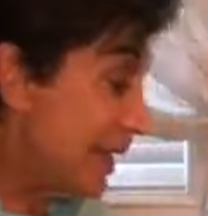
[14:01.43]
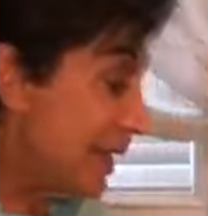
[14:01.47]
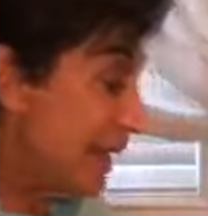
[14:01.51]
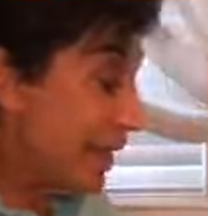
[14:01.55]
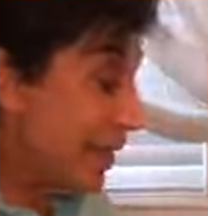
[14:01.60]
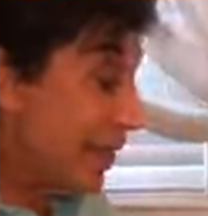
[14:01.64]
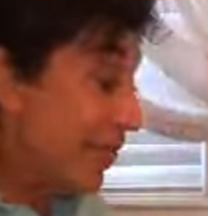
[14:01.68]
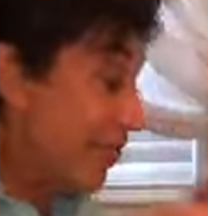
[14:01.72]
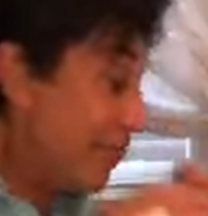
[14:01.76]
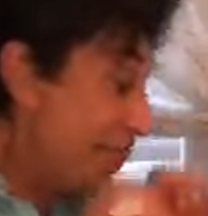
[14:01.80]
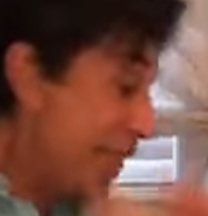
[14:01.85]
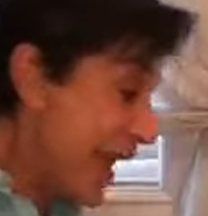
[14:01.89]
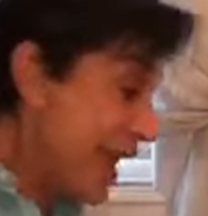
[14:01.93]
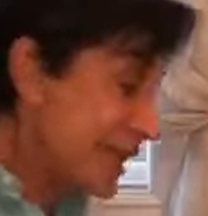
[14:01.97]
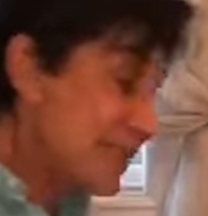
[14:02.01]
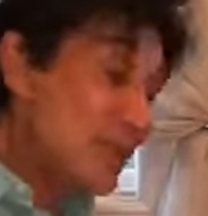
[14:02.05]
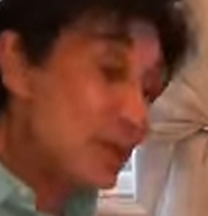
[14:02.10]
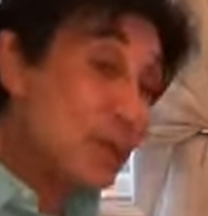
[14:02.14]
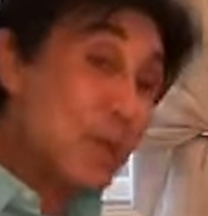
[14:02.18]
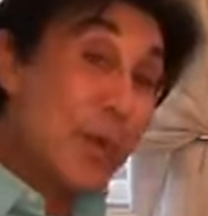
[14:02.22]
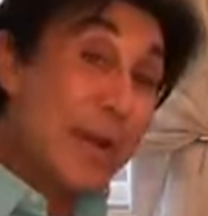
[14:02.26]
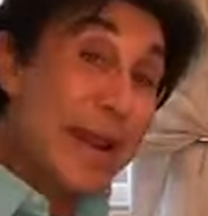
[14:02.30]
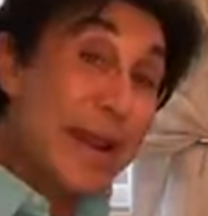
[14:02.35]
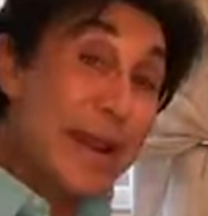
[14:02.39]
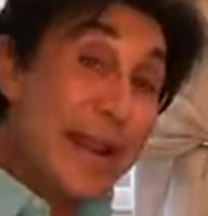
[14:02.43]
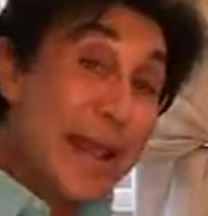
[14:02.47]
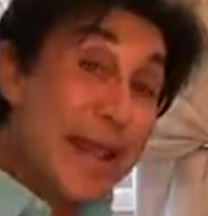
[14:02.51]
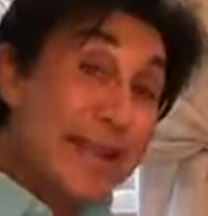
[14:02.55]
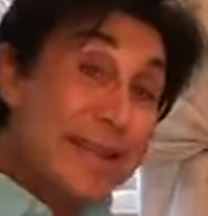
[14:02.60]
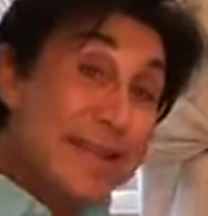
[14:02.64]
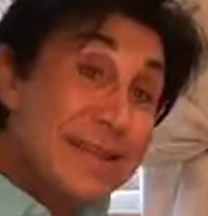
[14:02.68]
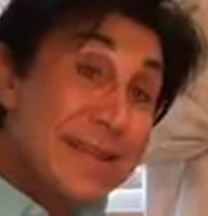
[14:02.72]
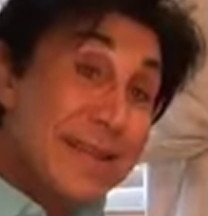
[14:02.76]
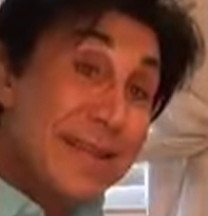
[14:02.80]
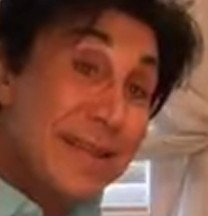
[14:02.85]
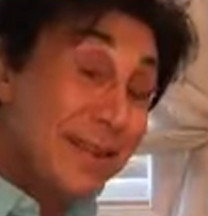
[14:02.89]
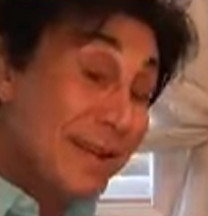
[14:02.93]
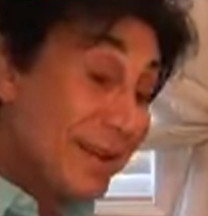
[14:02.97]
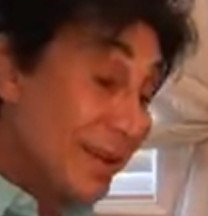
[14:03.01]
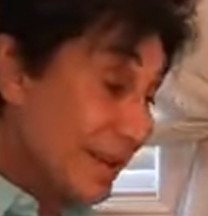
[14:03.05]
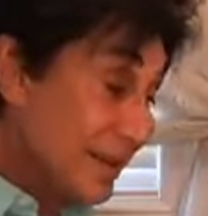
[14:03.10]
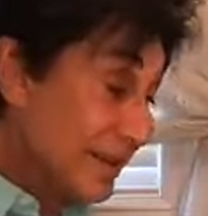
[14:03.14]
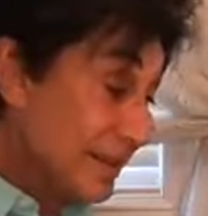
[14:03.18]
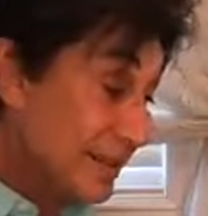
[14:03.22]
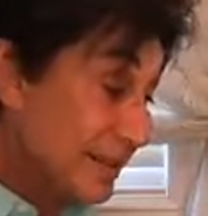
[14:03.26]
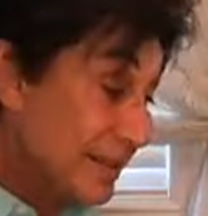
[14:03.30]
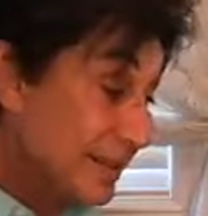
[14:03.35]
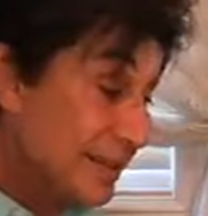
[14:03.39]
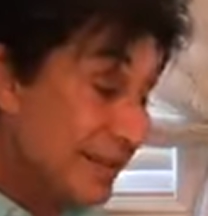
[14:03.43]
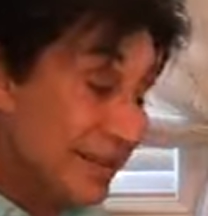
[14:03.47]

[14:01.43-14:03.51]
Praise. That's what I like to hear.